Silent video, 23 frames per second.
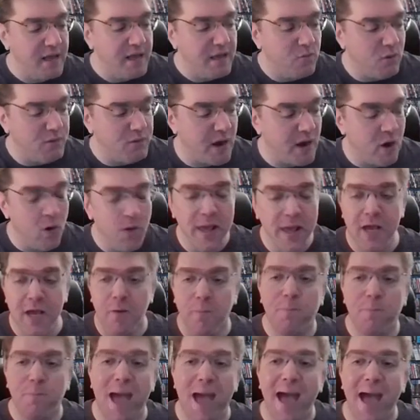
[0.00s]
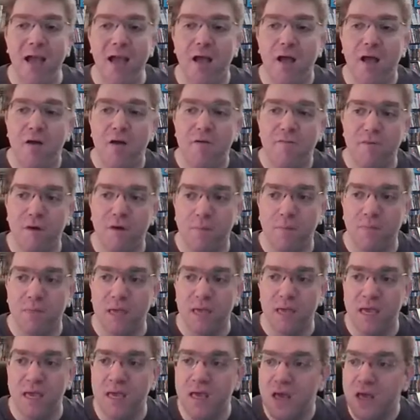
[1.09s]
When they don't hear back from
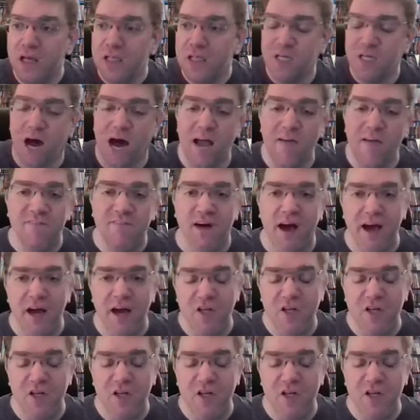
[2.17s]
the TIE fighter,